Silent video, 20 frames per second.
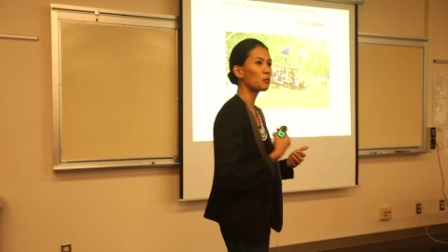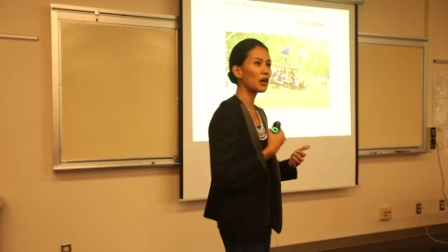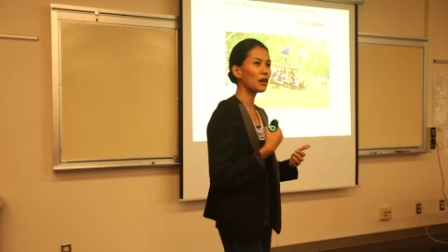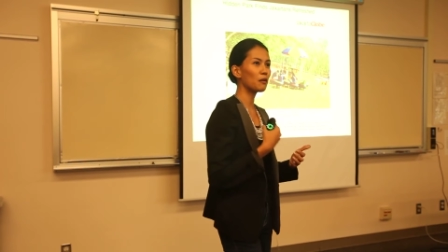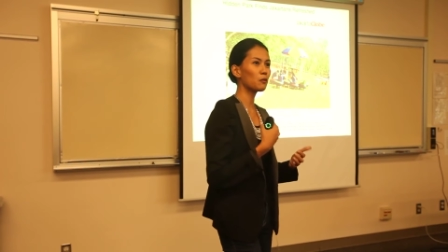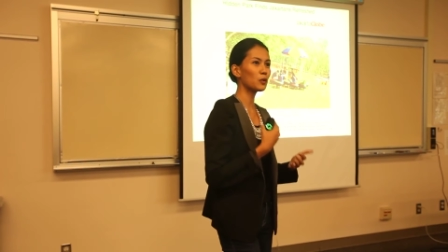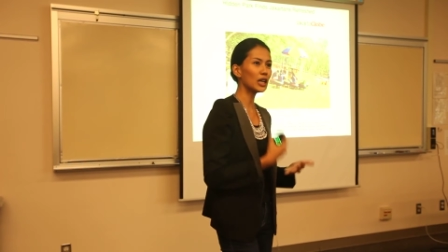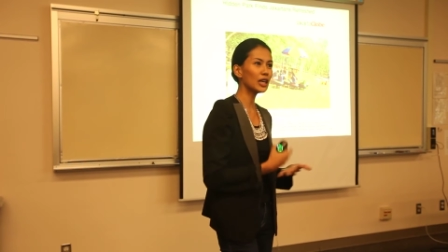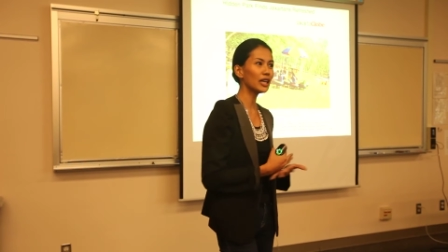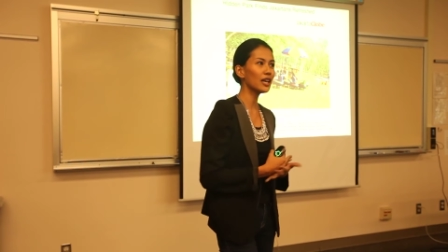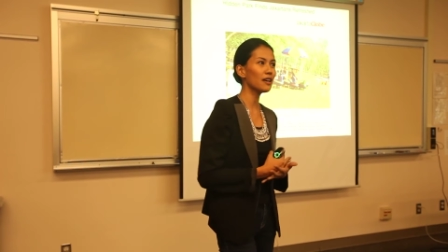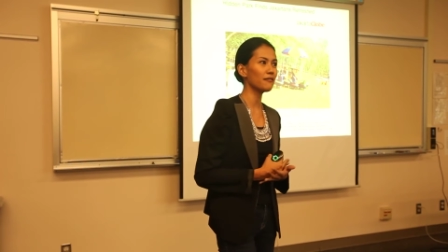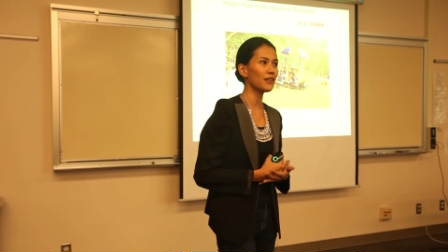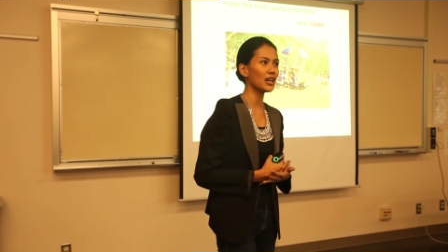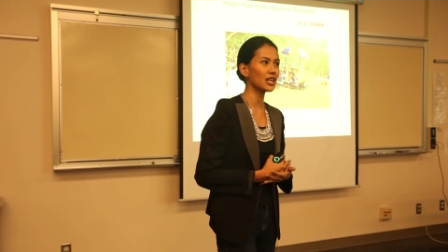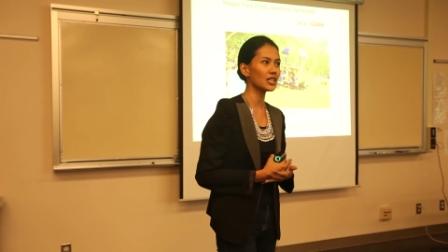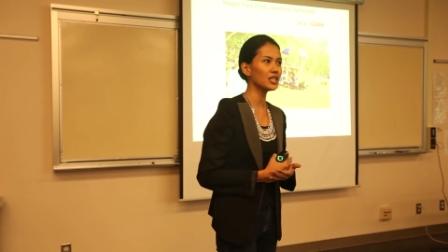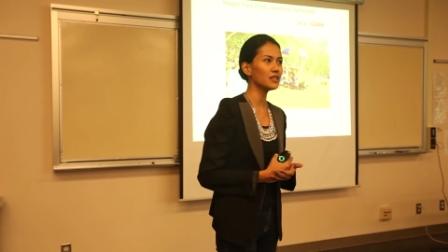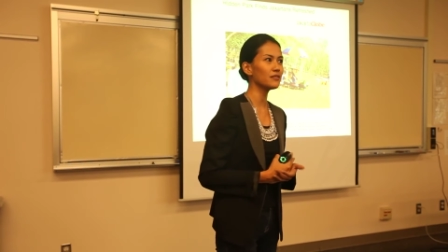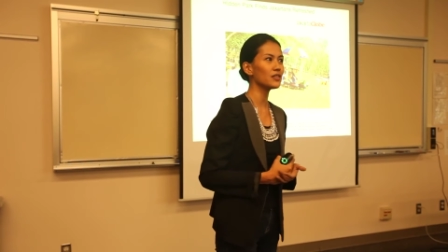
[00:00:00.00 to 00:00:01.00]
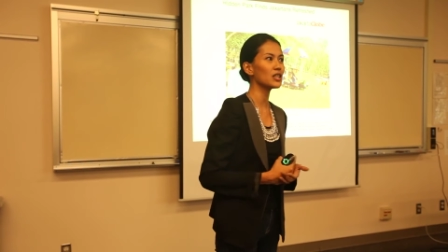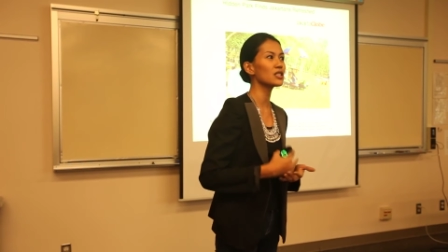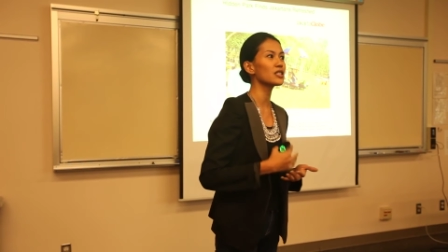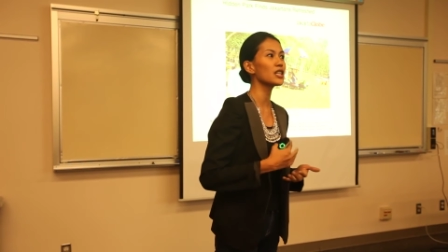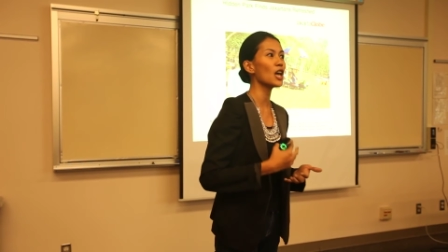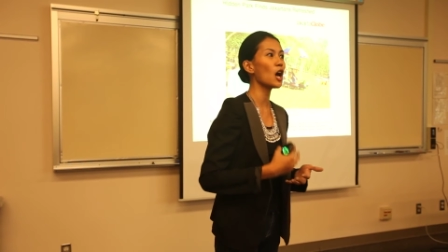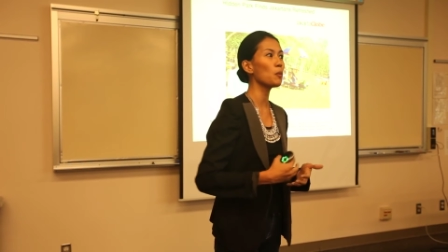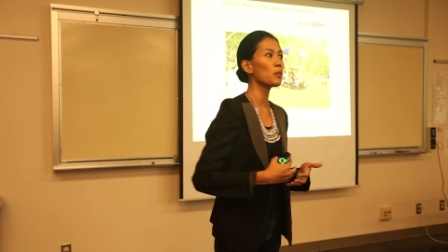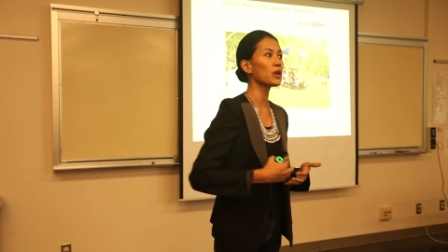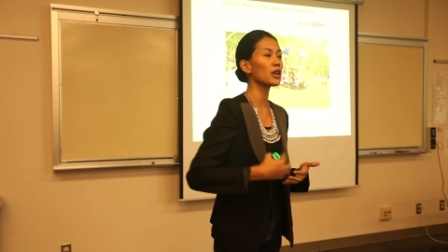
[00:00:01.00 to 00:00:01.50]
really effective, it's
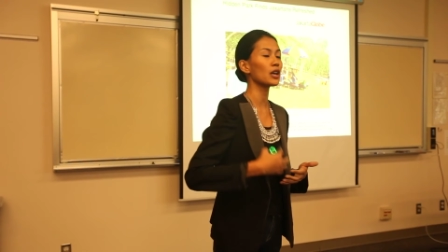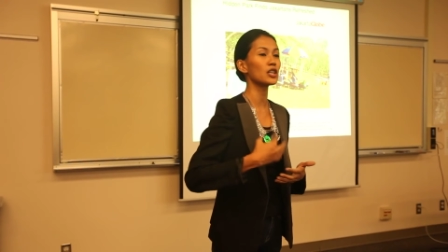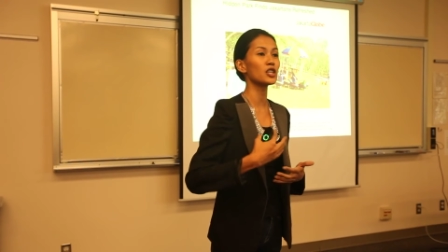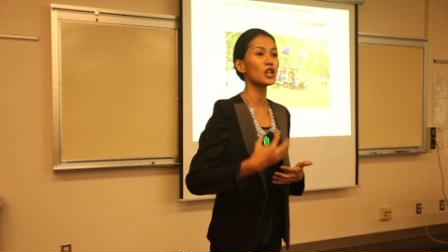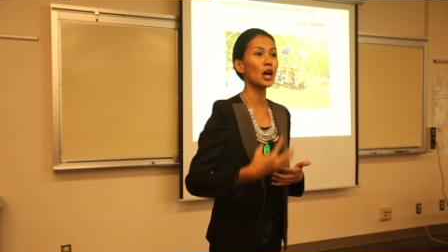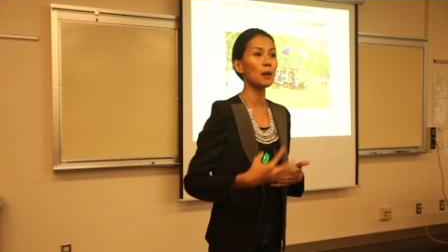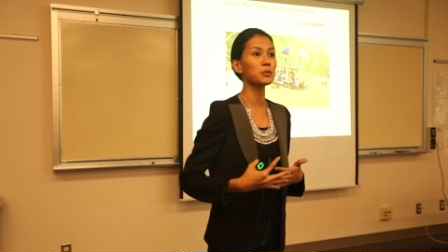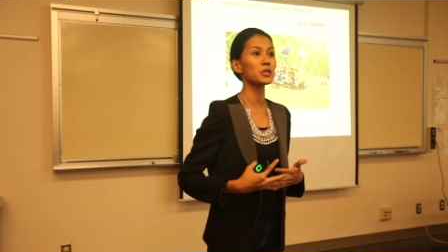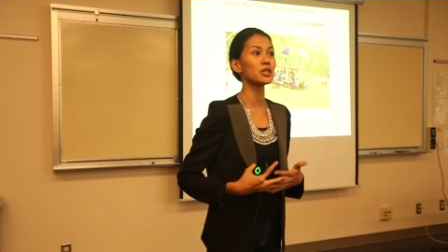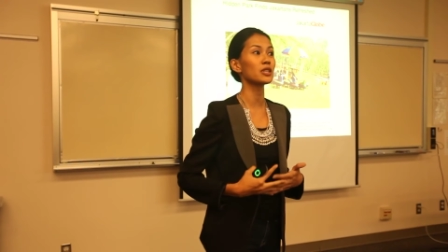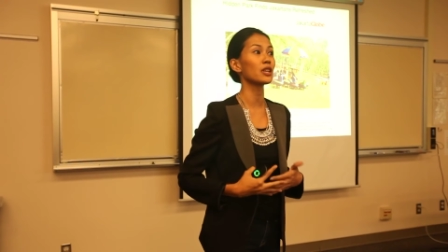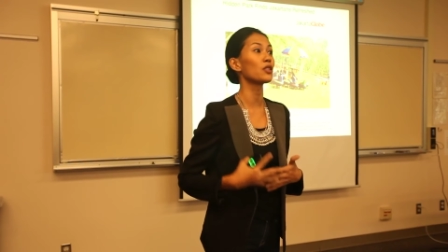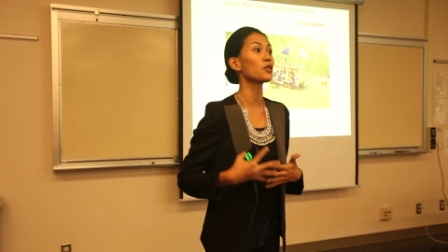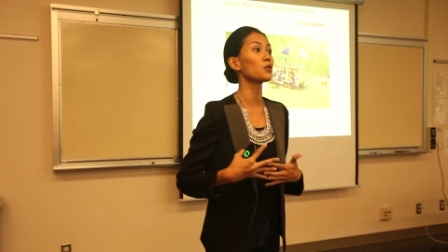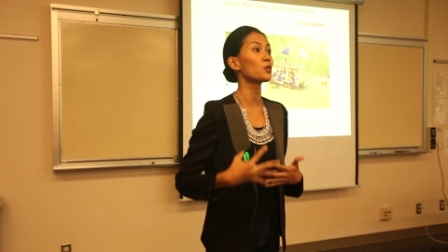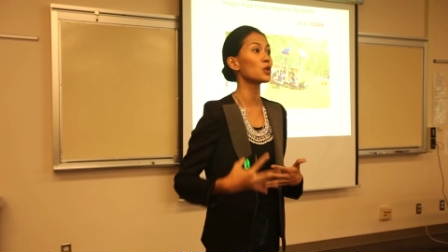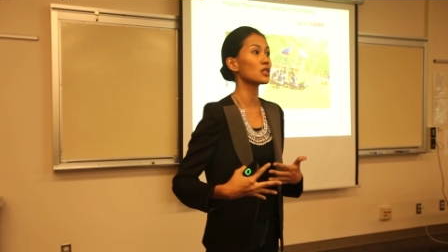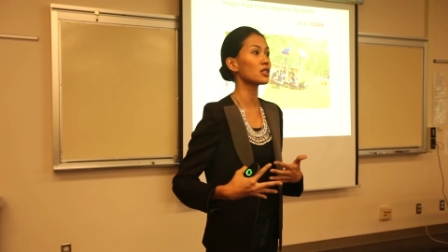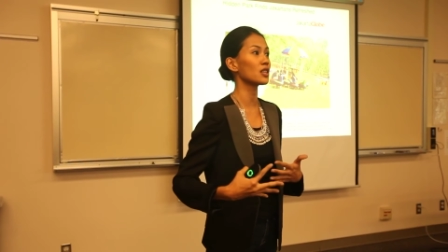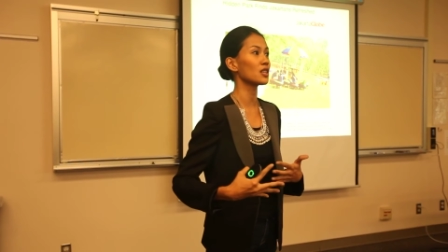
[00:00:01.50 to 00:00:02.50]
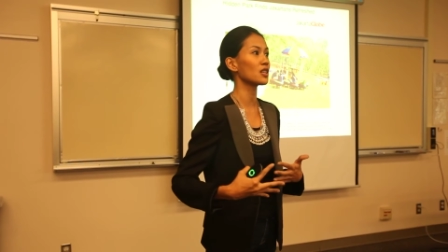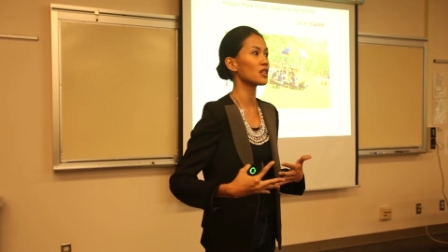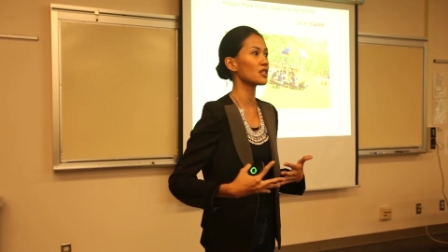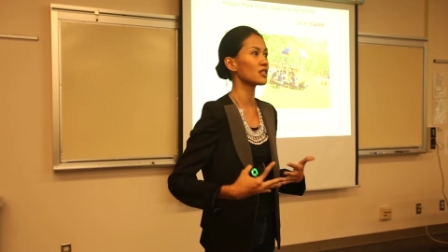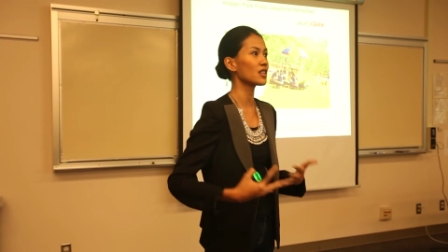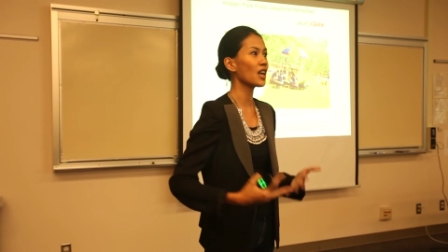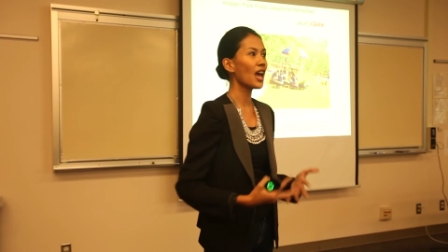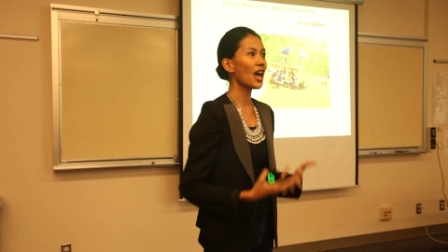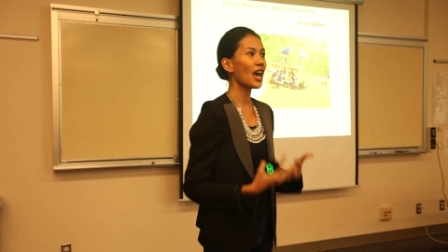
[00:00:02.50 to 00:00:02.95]
now being adopted in three cities.